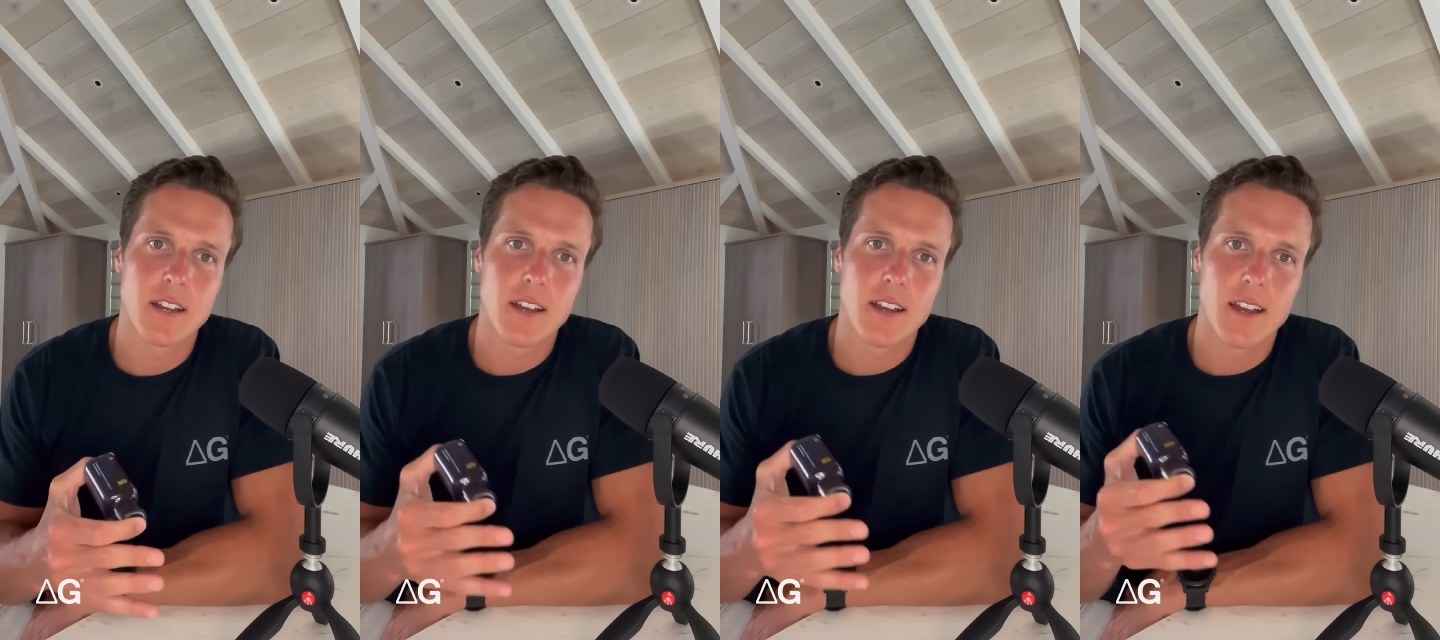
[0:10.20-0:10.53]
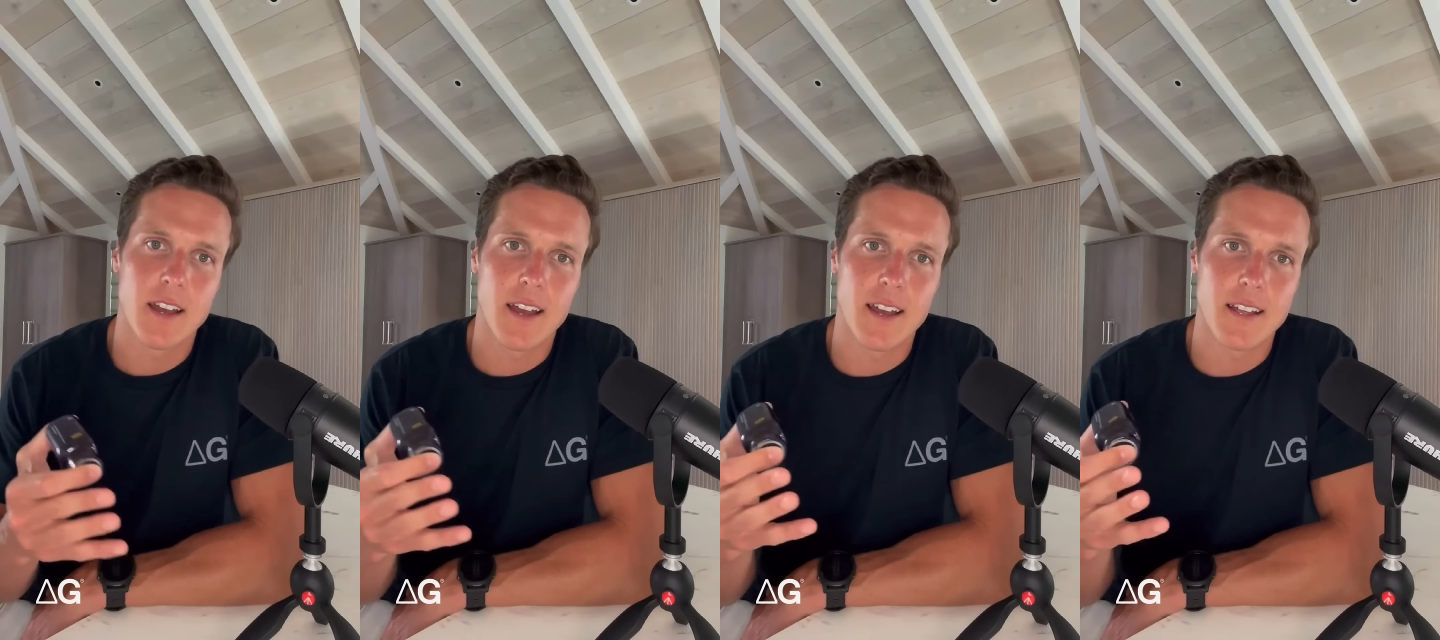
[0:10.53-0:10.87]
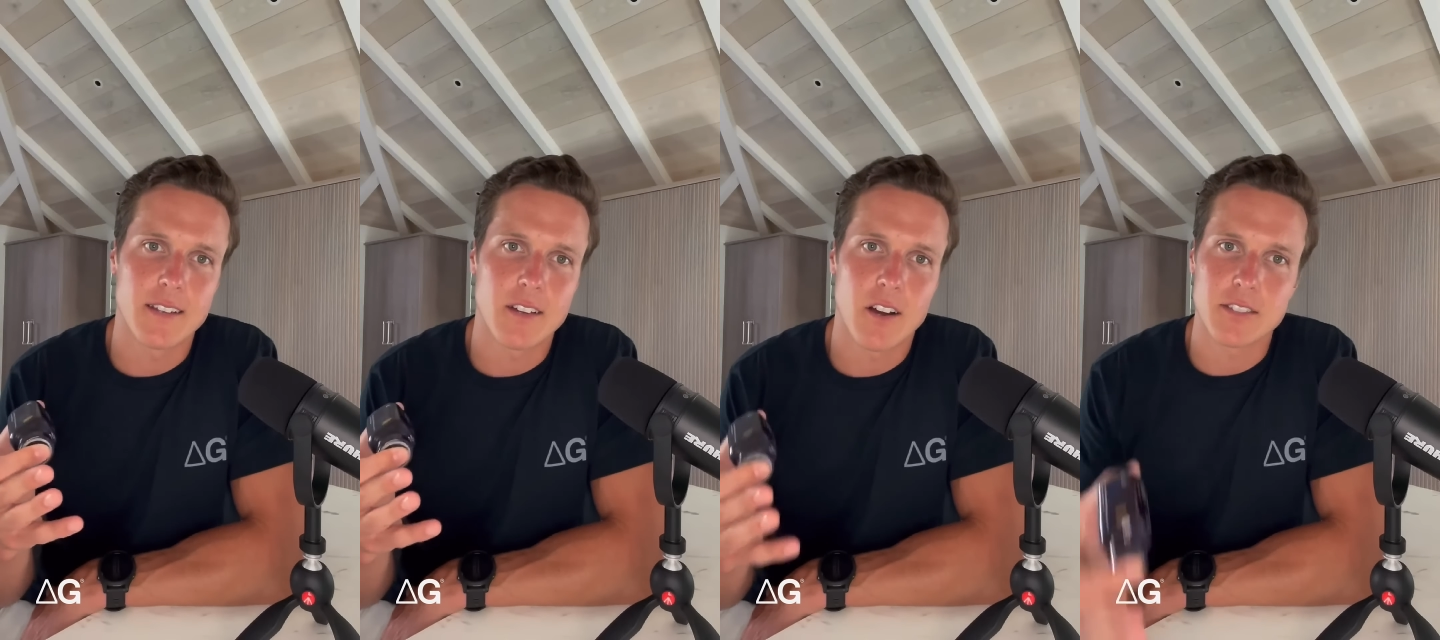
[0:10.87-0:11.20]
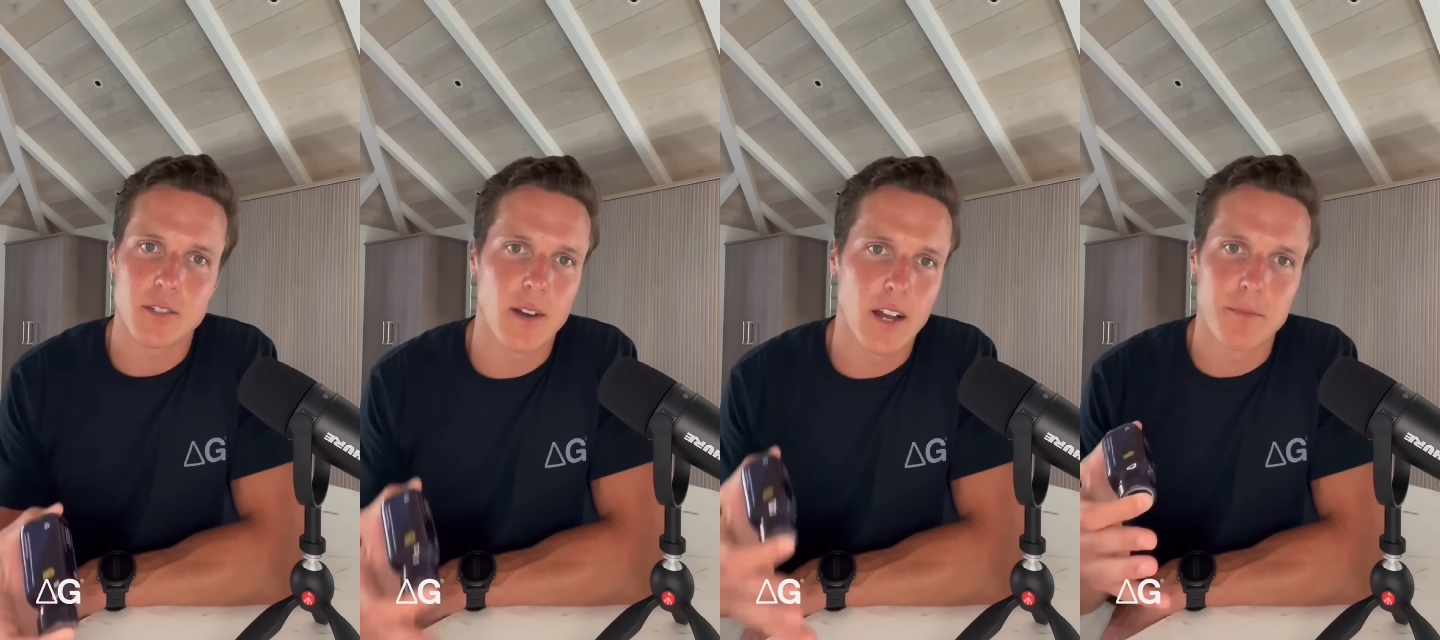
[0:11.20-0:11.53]
and
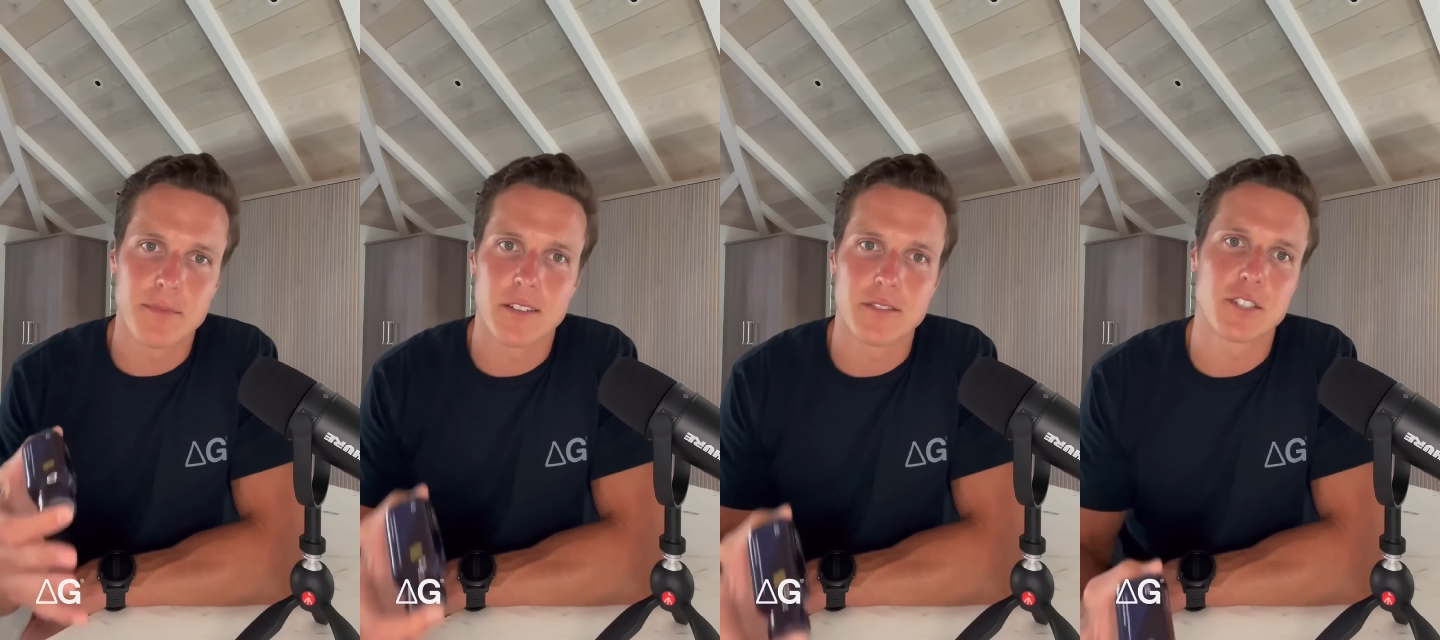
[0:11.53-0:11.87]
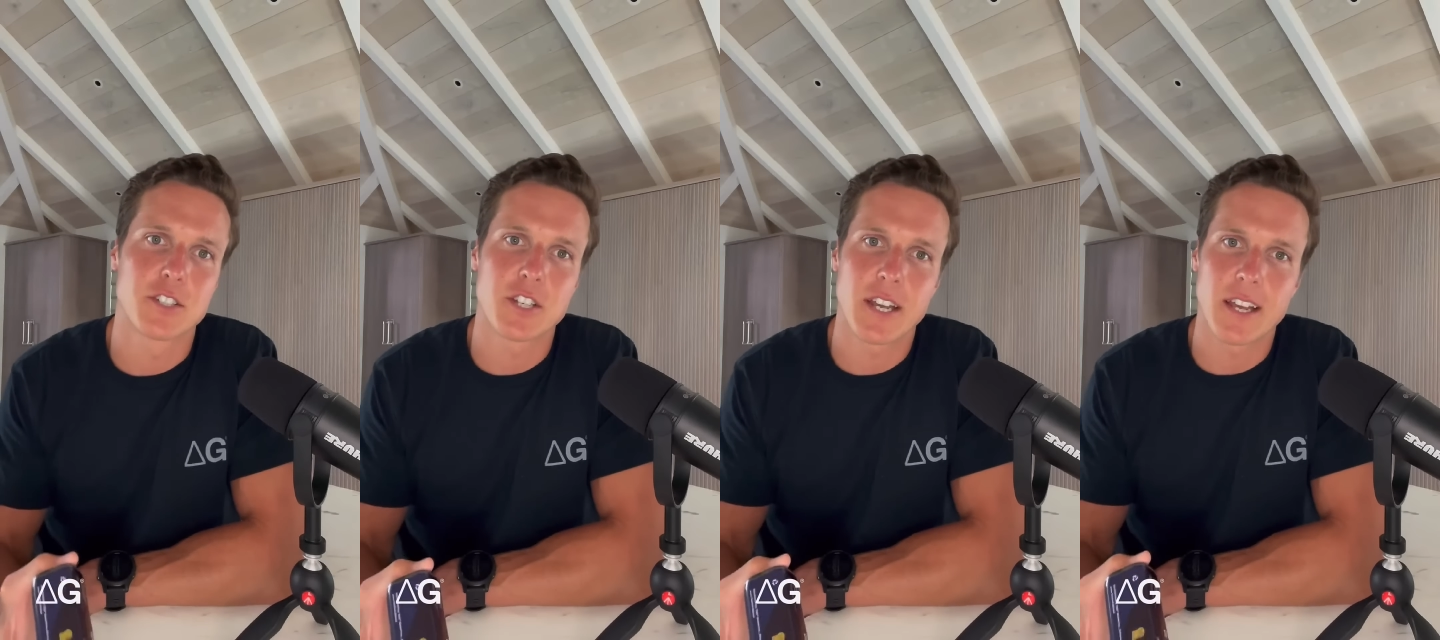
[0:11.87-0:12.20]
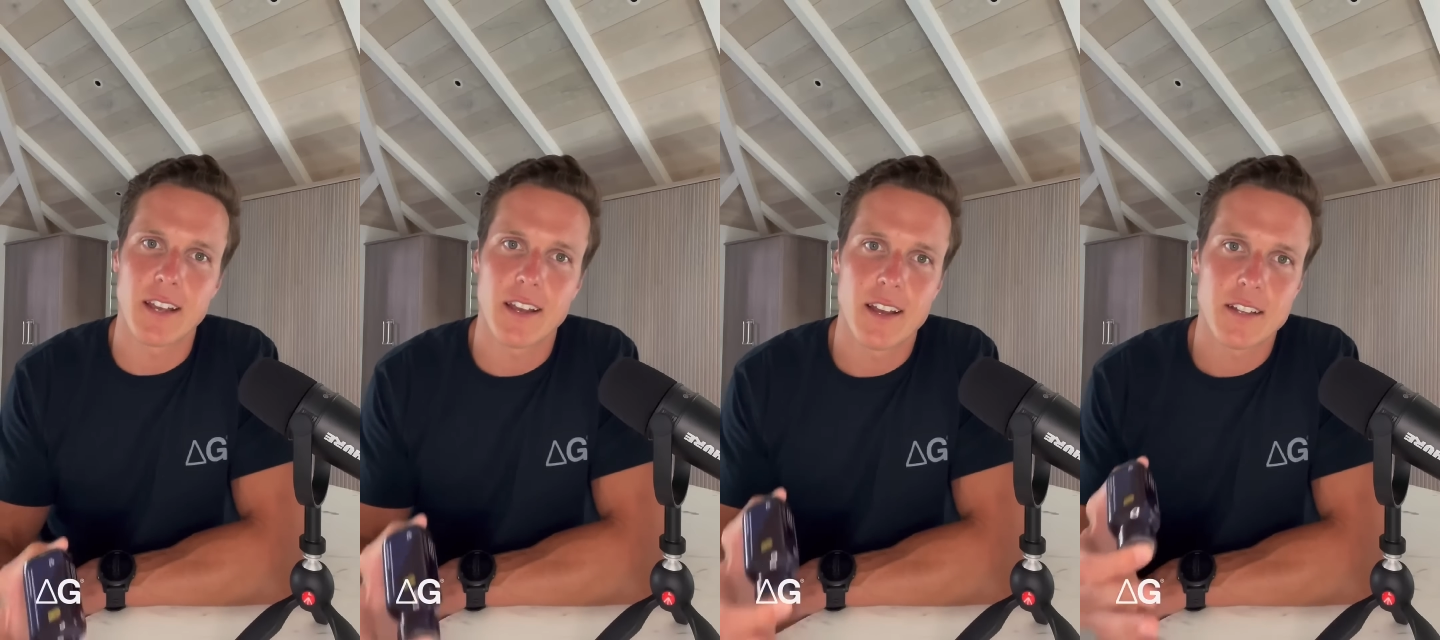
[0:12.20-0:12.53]
also helped deltaG